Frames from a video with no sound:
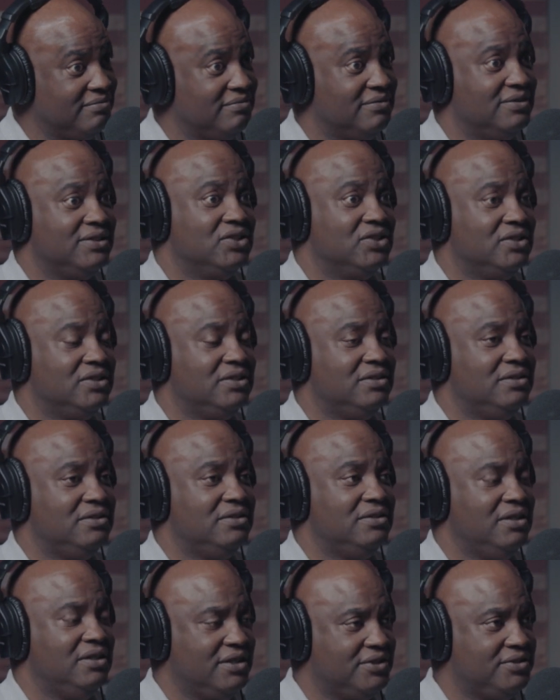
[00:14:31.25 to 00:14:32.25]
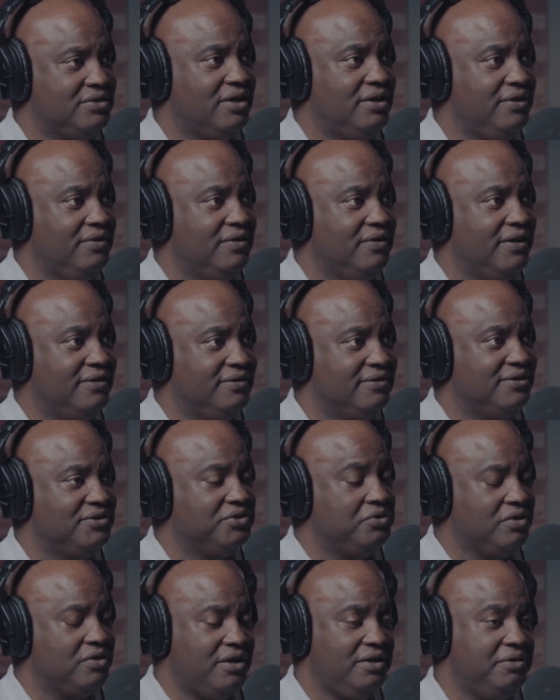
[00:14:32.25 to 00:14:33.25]
And he goes, yes, sir, I know that. I
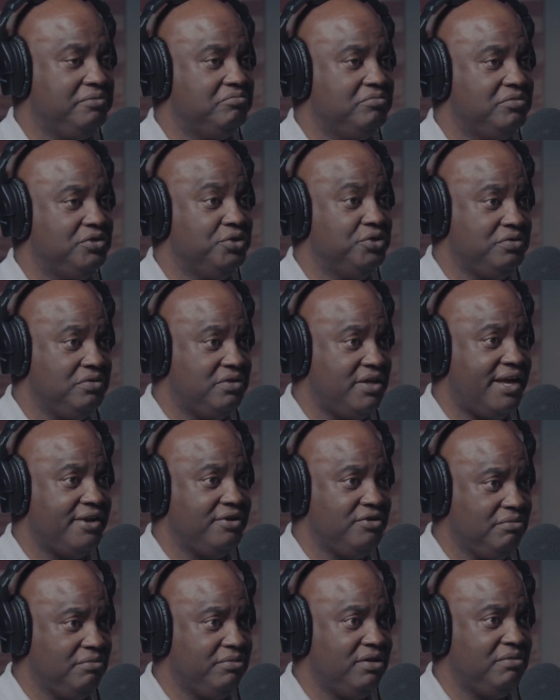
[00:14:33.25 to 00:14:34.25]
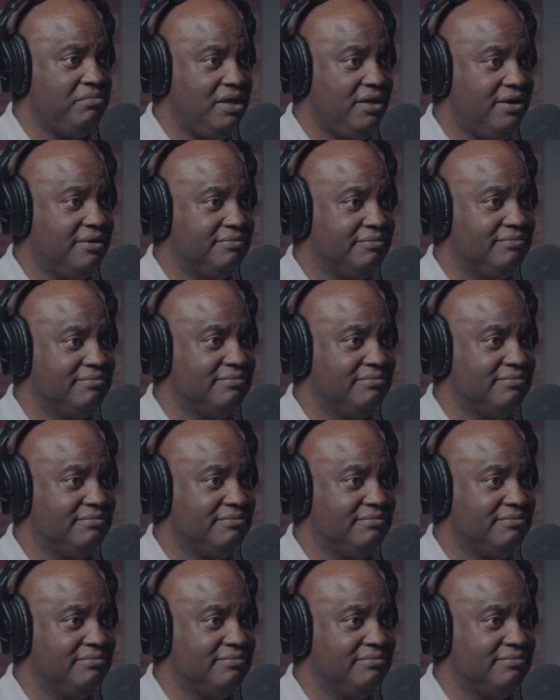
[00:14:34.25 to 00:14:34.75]
said, okay, you do that and you'll be a man.